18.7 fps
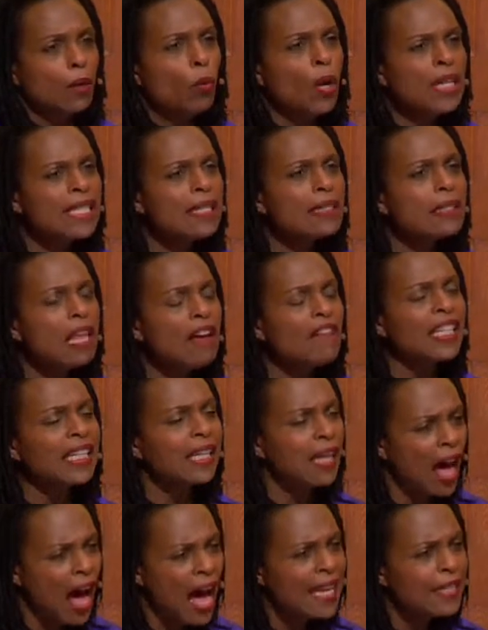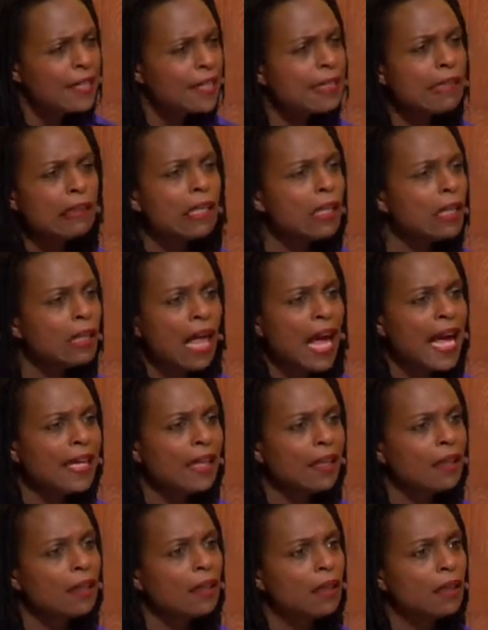What does loving kindness look
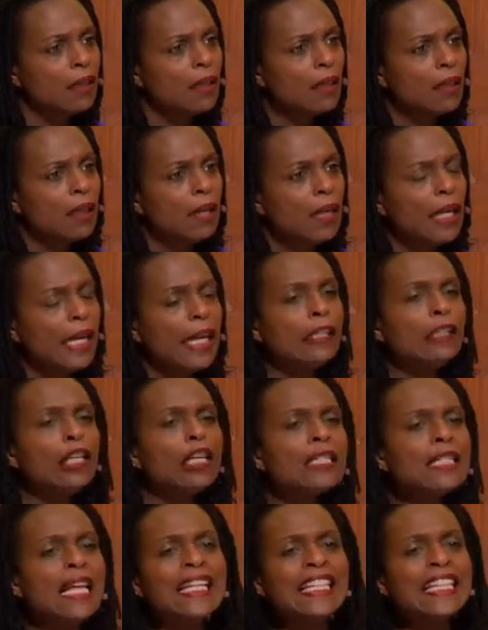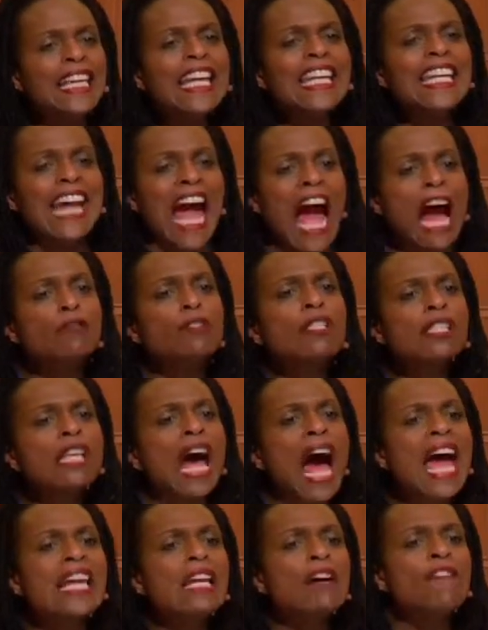like? It looks like getting
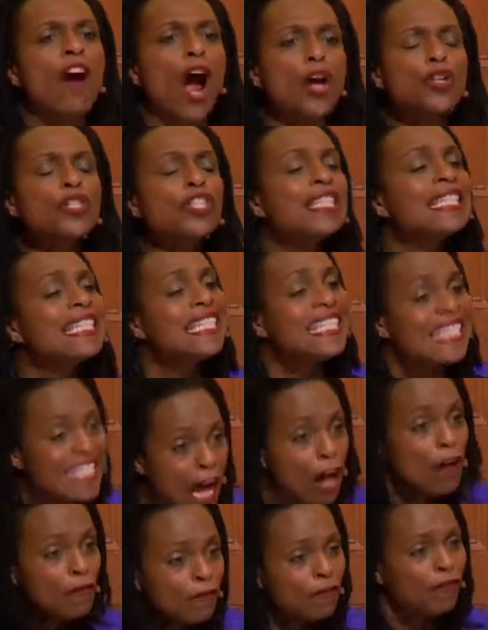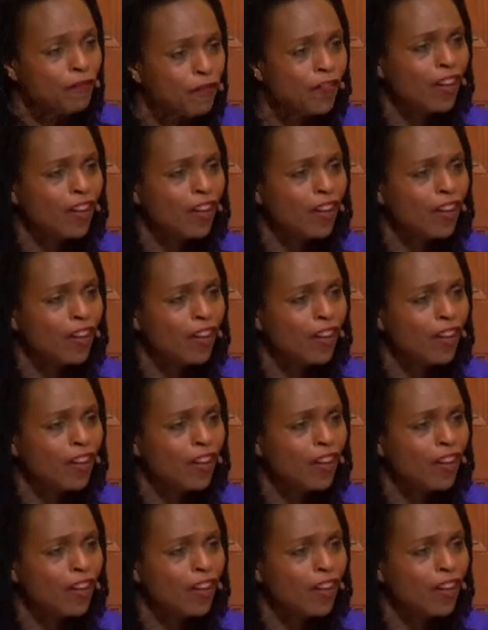outside of ourself